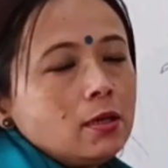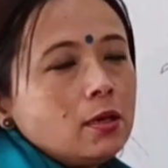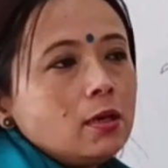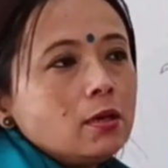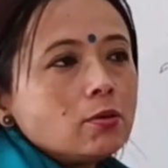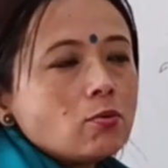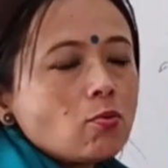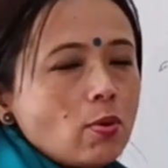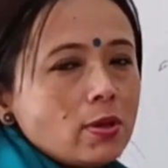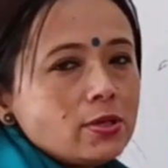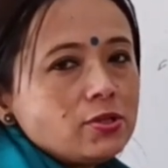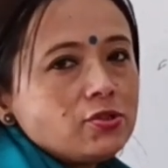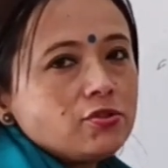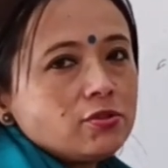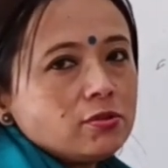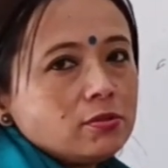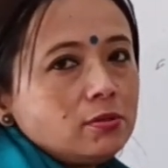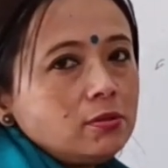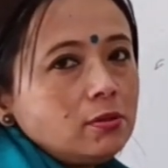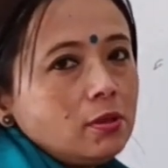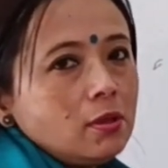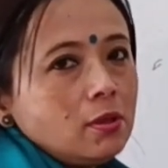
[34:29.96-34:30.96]

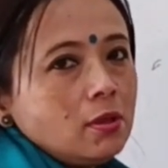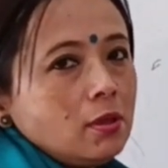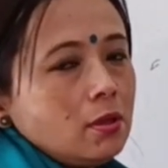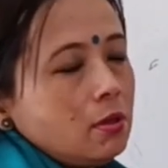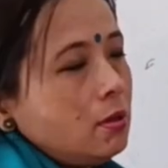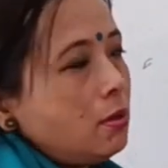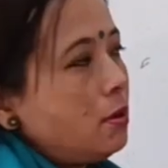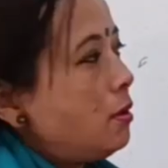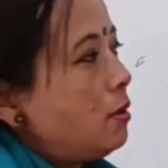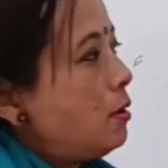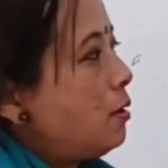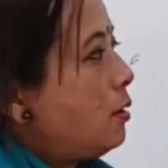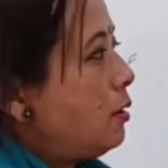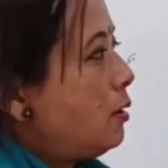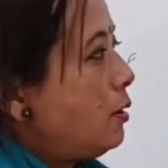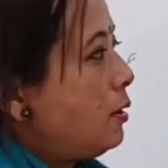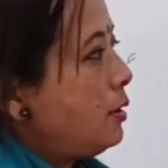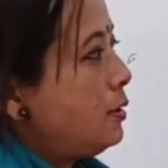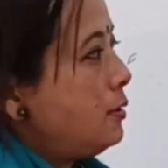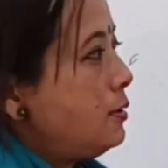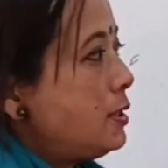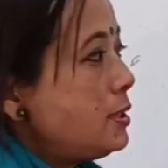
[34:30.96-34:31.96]
question
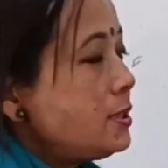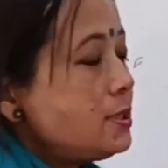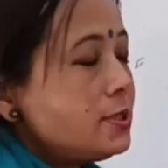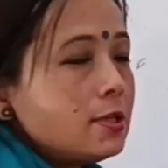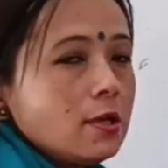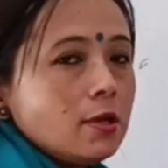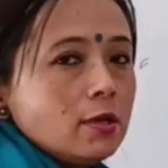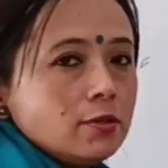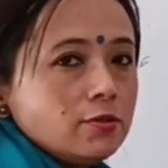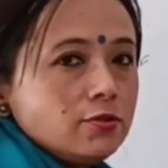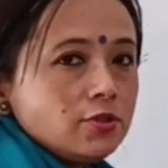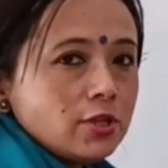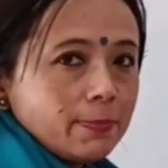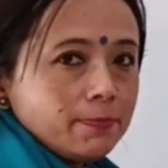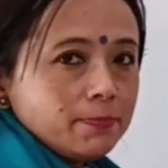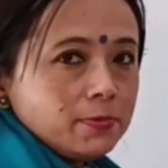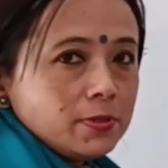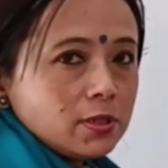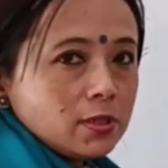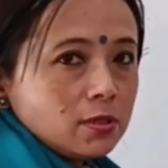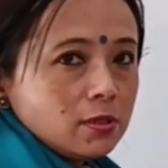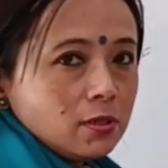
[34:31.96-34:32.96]
in this
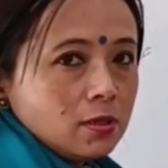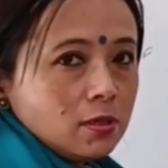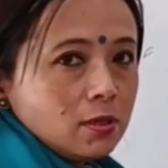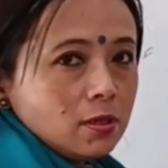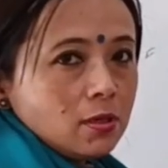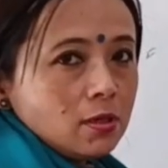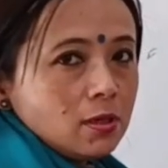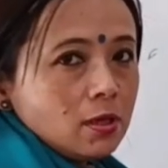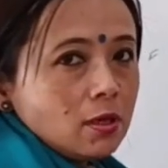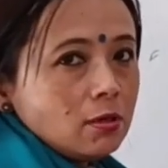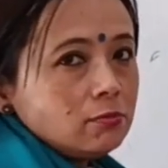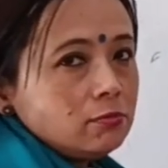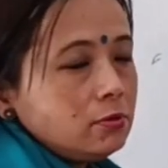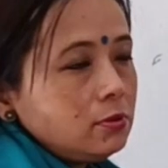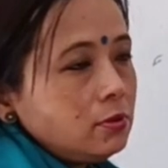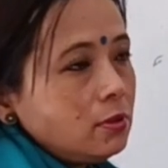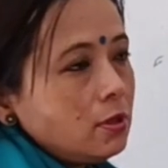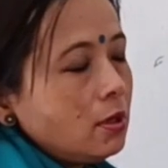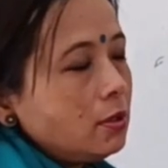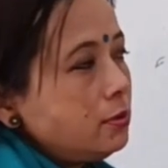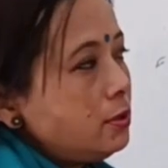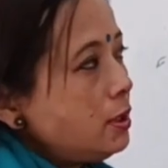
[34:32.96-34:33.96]
chapter. Now,
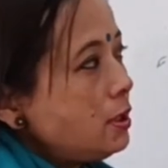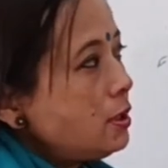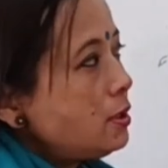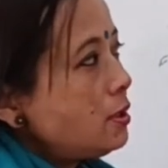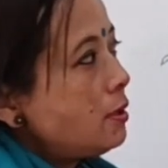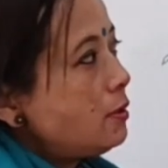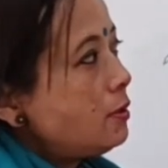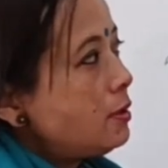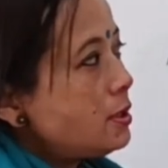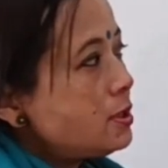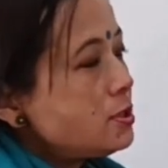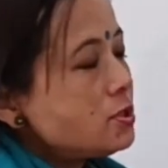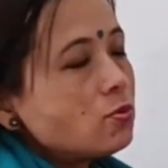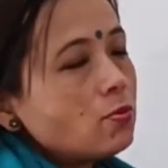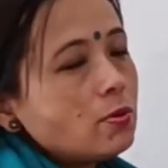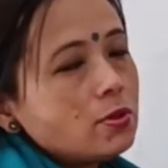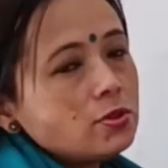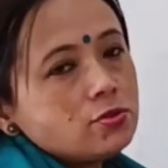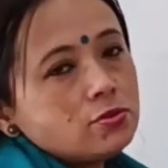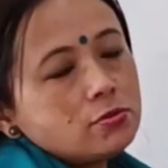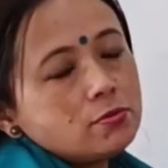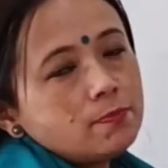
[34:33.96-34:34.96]
this
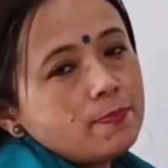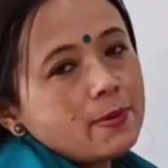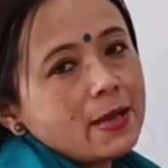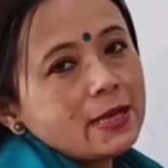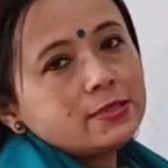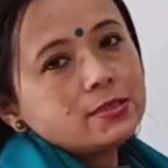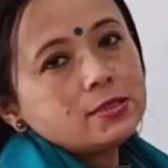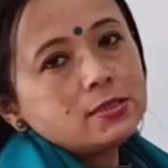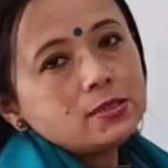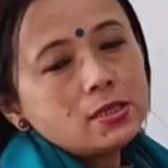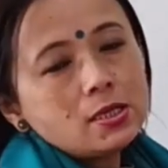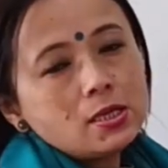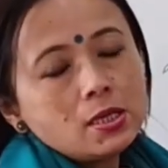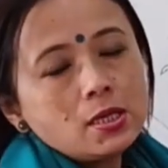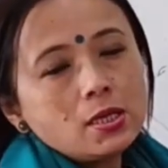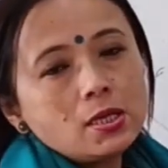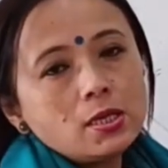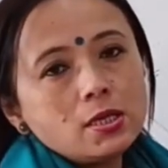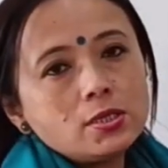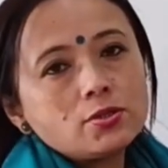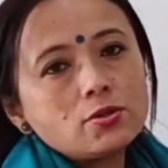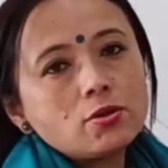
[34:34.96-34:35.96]
question pattern
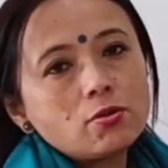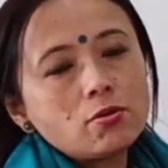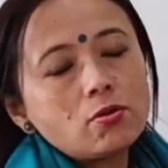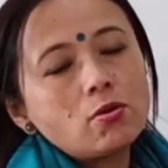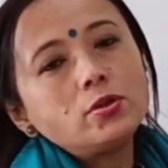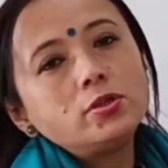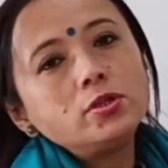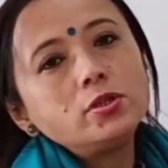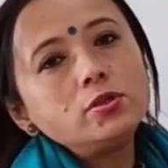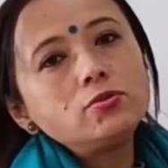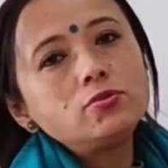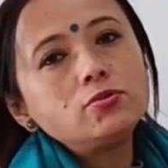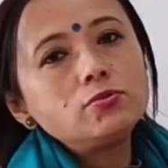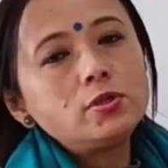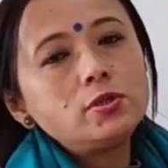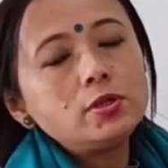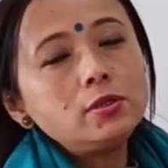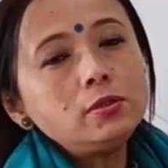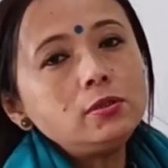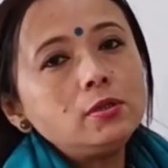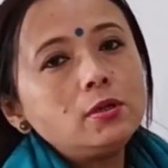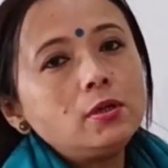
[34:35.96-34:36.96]
is according to
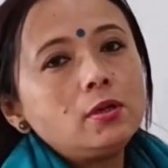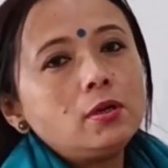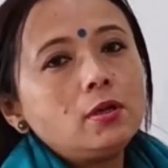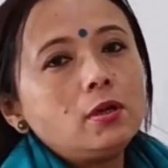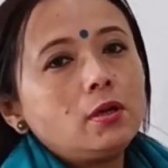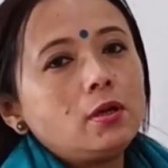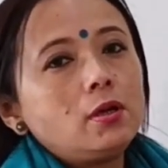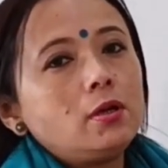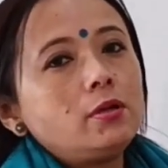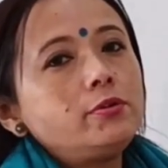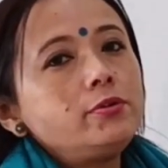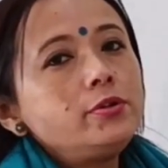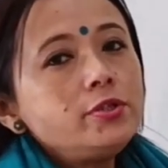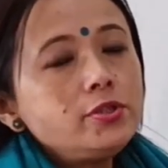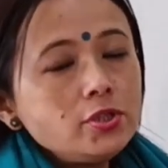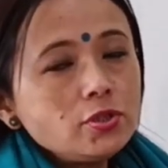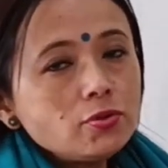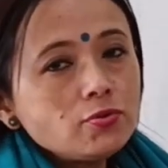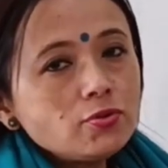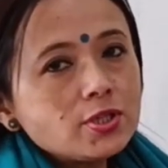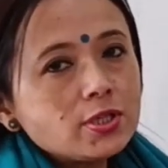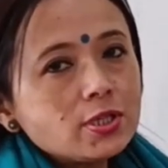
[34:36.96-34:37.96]
the
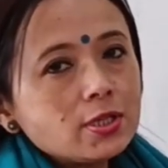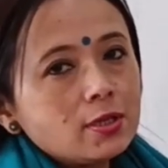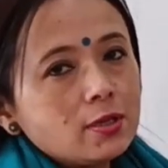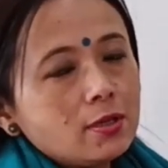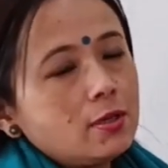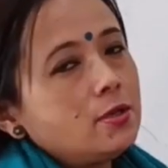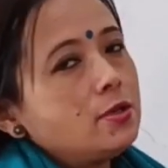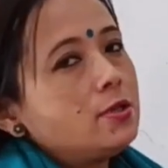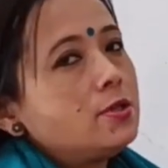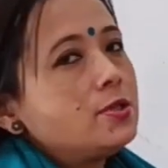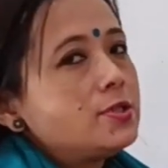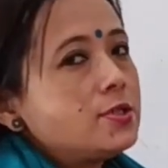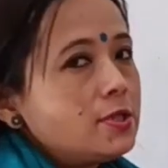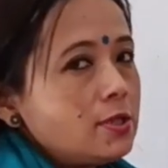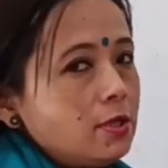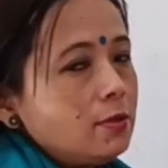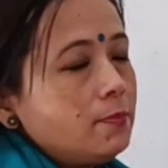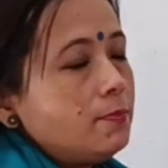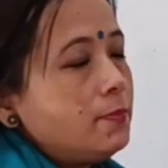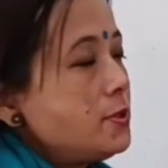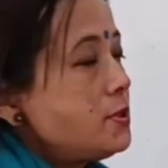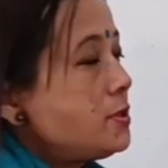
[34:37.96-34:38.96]
reduced
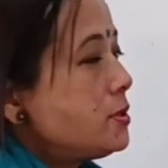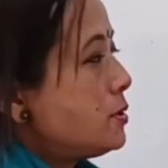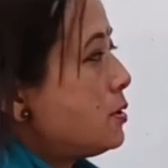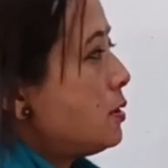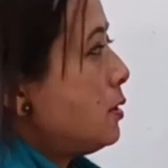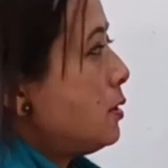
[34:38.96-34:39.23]
syllabus,